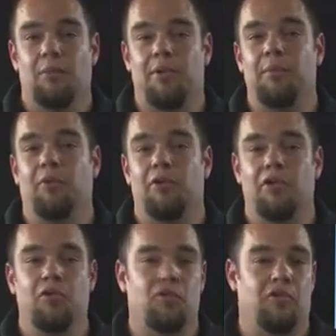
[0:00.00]
people
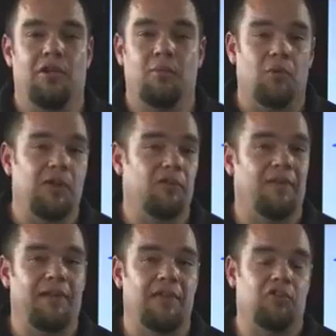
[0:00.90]
used it in ways
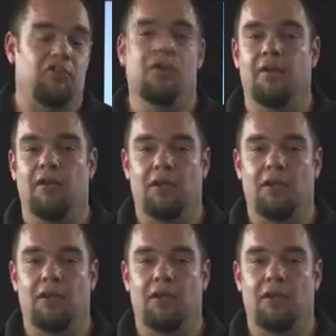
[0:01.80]
that they shouldn't.